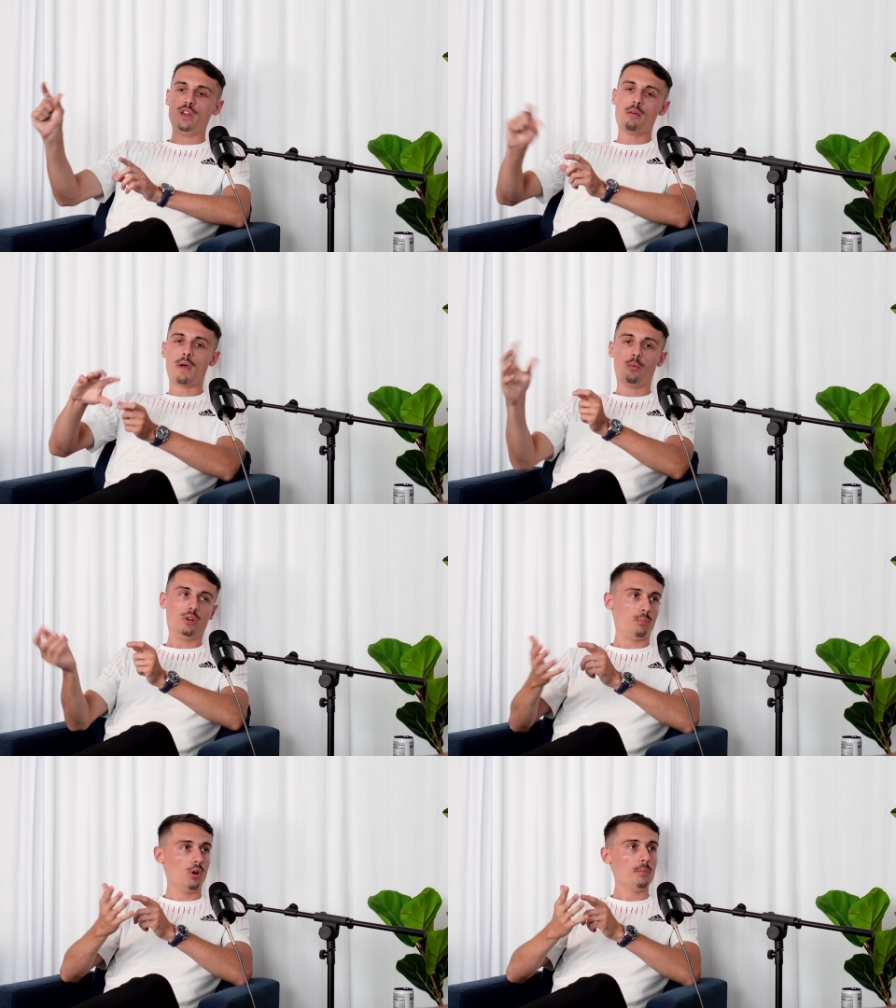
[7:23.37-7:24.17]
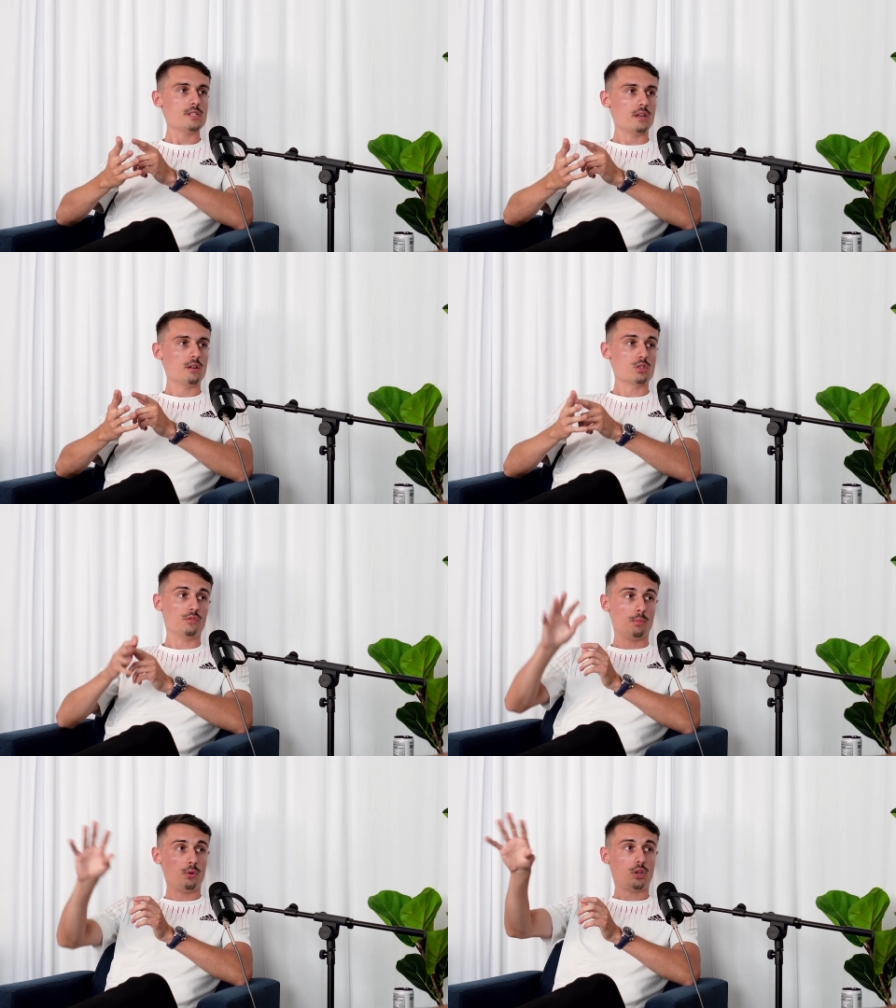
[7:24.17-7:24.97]
them out with an appointment setter. So if
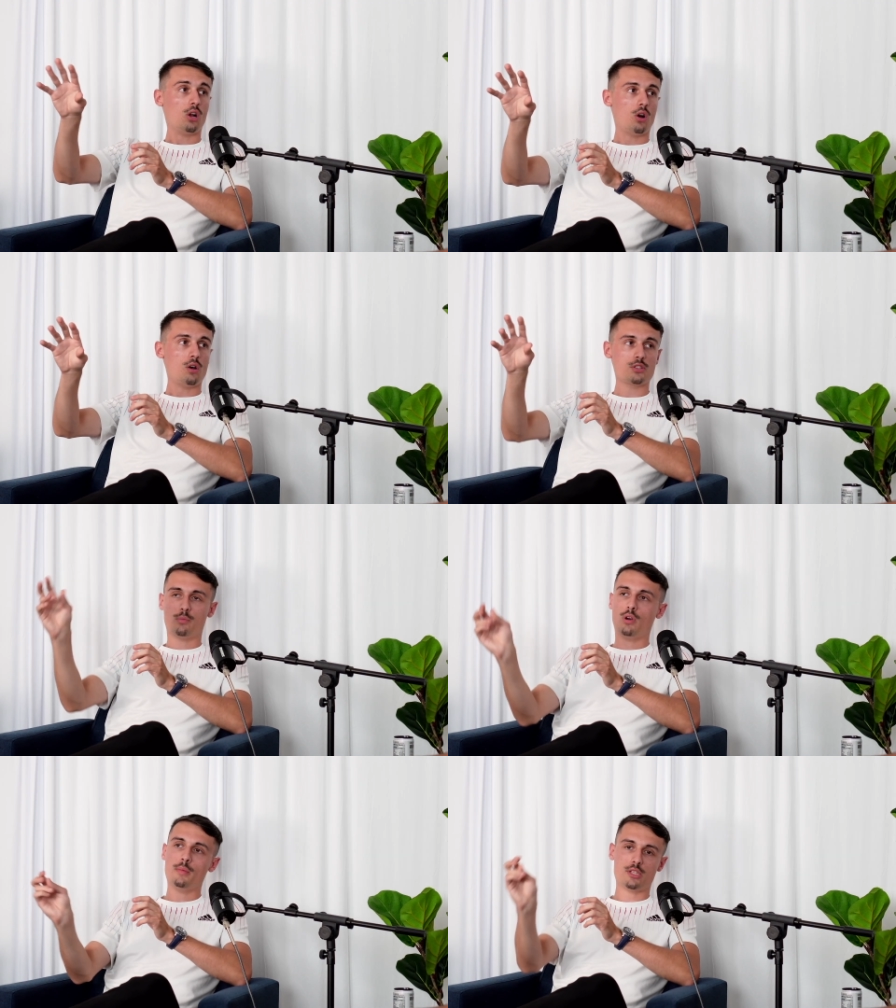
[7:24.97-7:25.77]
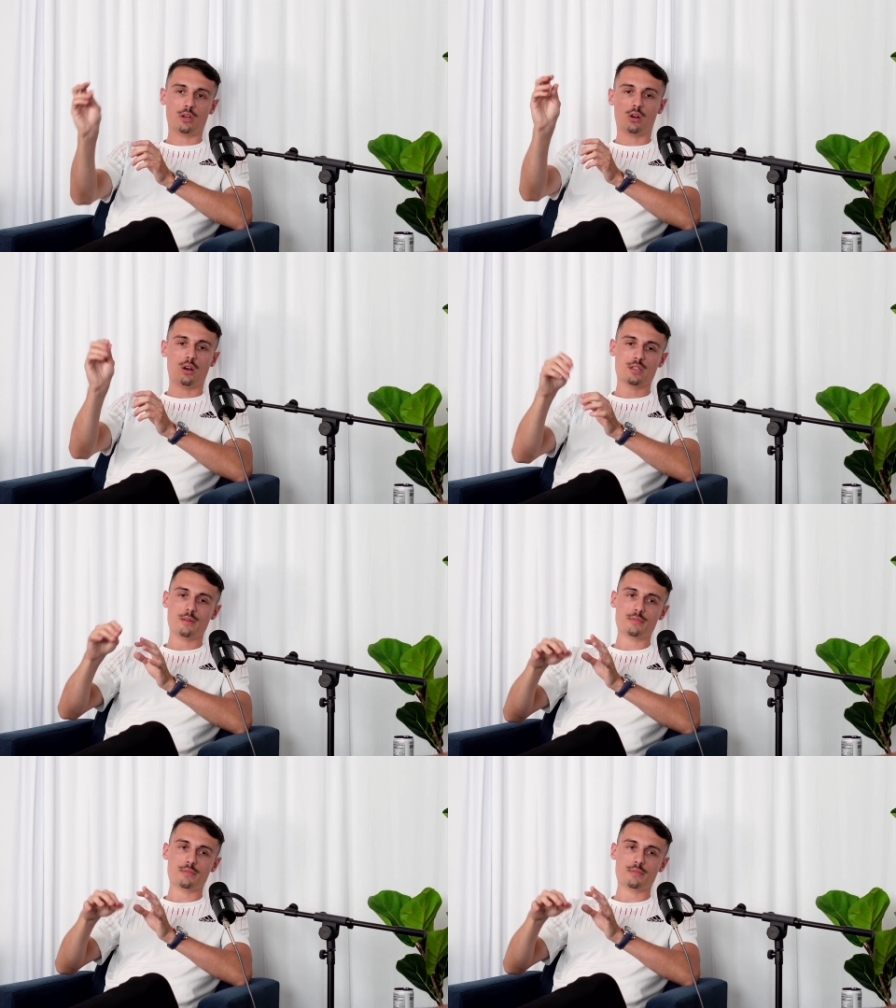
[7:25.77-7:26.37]
they're booking calls, appointment setter calls them.